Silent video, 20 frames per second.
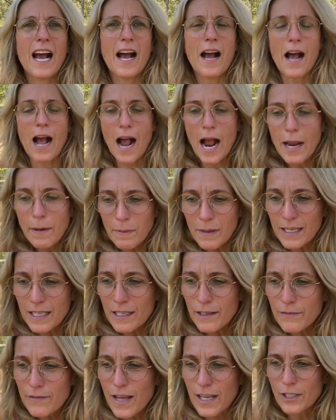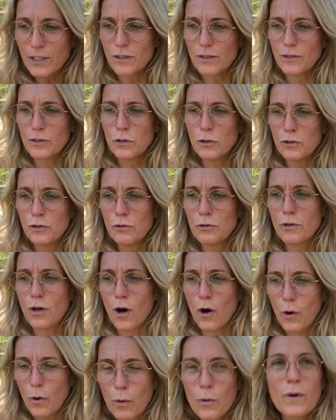I believe that you should
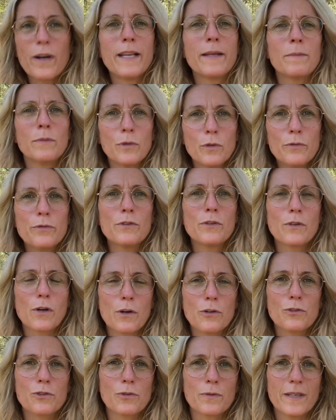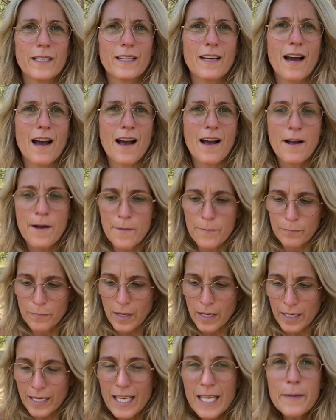only move to Costa Rica
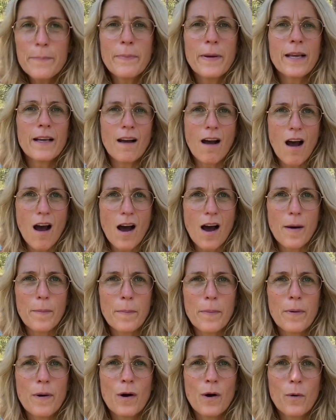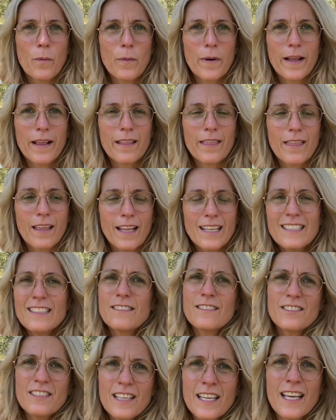keeping up with
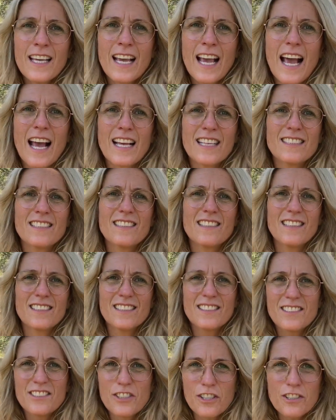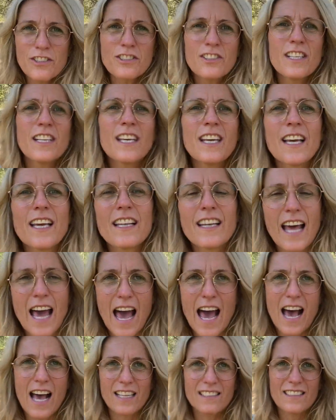seeing it
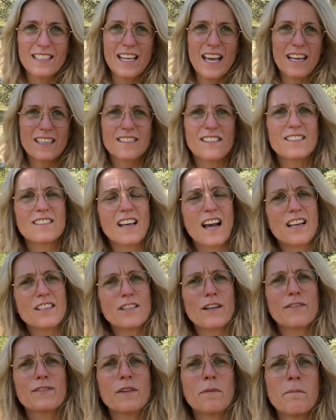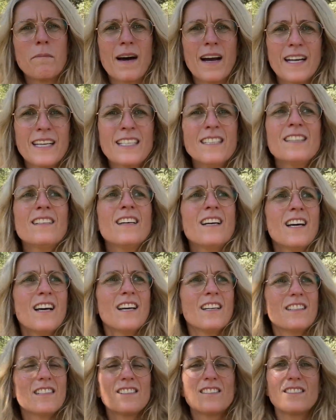as the exercise of the mind,
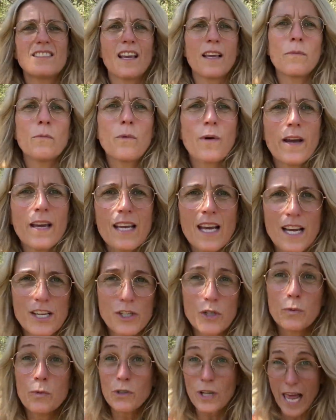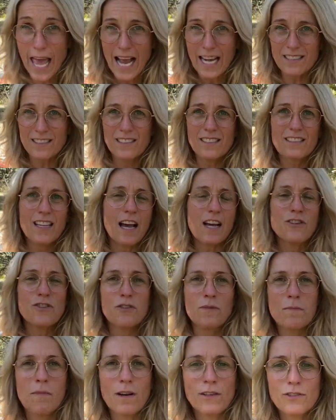the same way as you would exercise your
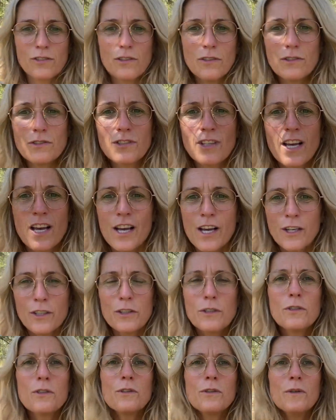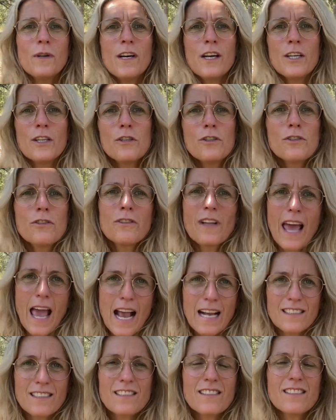muscles. You should
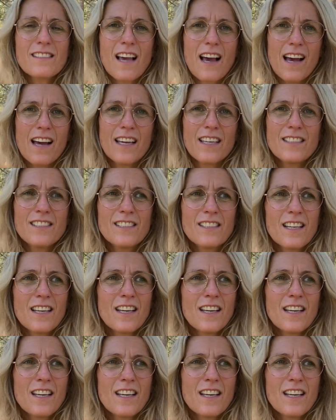exercise